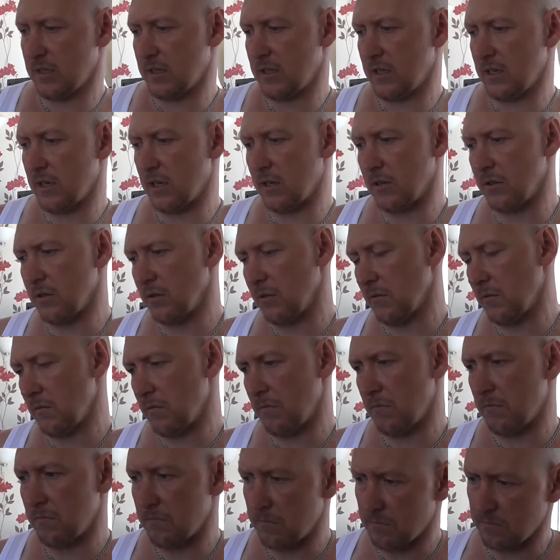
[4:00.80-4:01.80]
you know,
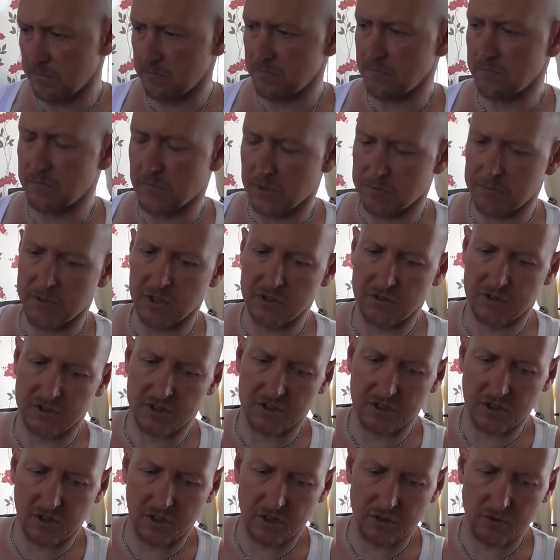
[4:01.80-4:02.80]
my
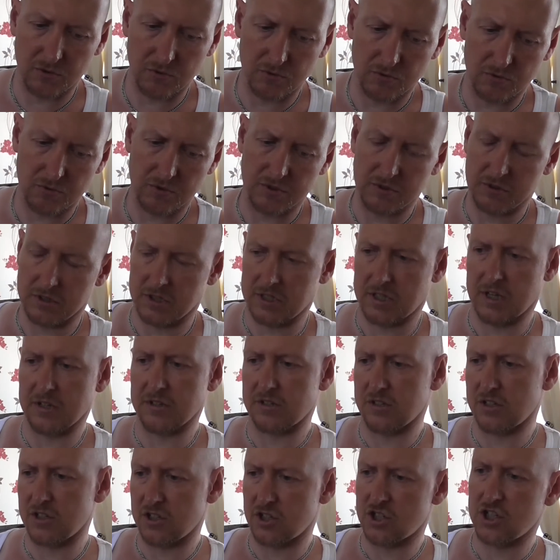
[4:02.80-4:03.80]
motorcycles, going
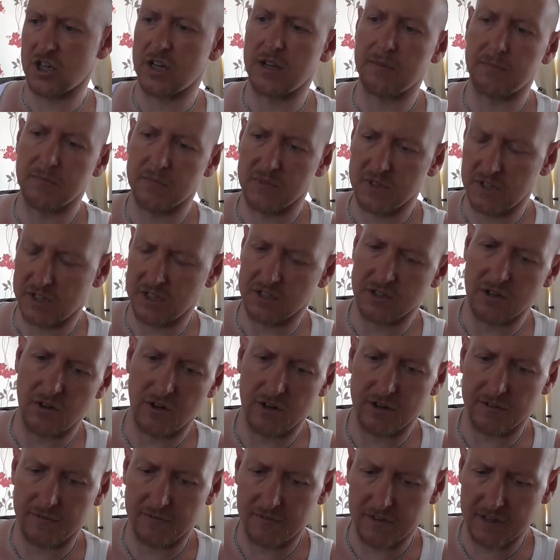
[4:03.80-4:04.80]
to the gym, these
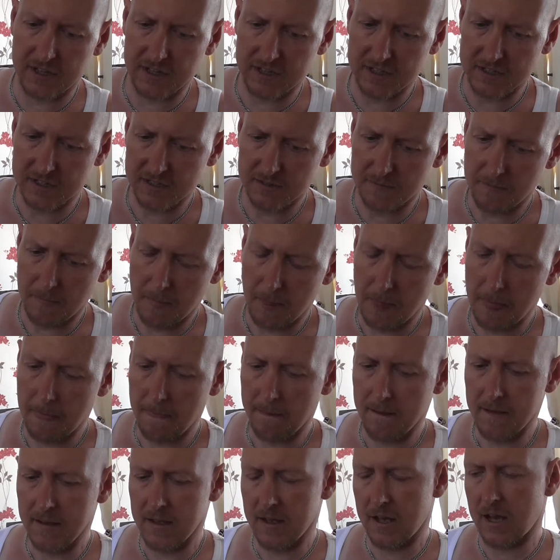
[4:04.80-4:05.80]
kind of things.
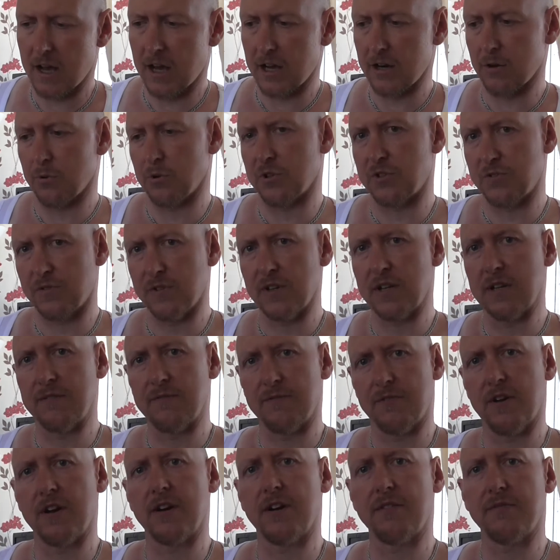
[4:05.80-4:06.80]
And I was feeling
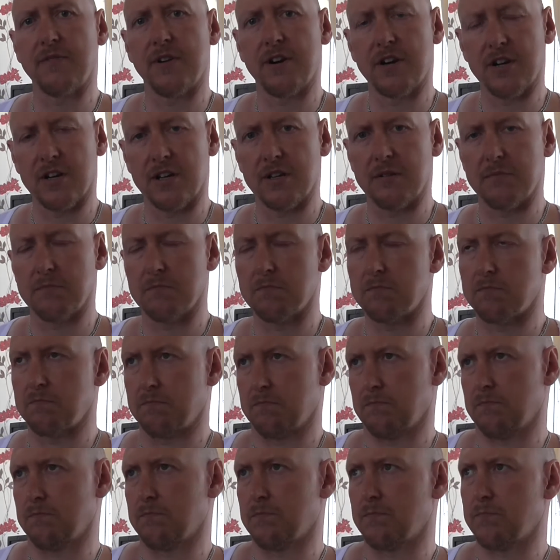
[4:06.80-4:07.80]
very, very
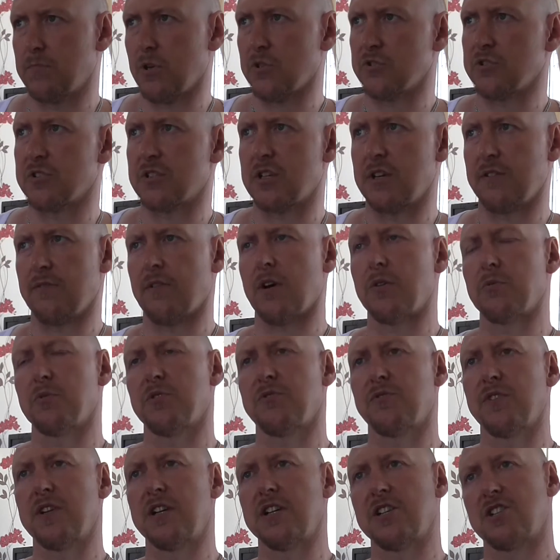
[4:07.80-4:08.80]
positive. I was
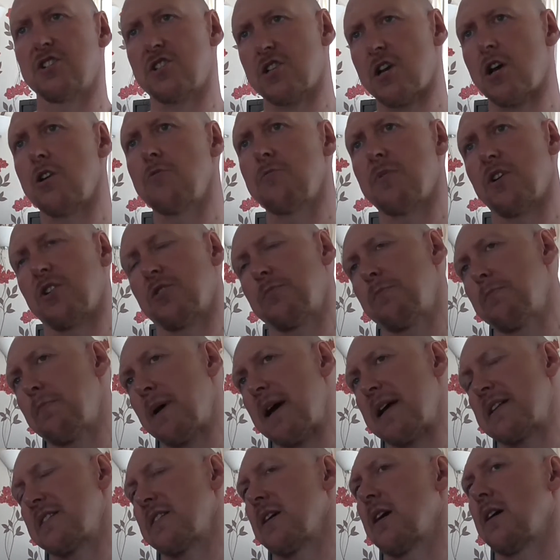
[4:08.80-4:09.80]
feeling so much
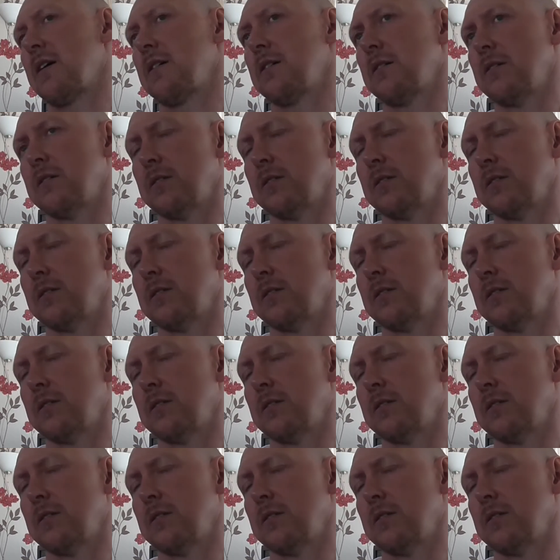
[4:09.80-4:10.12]
better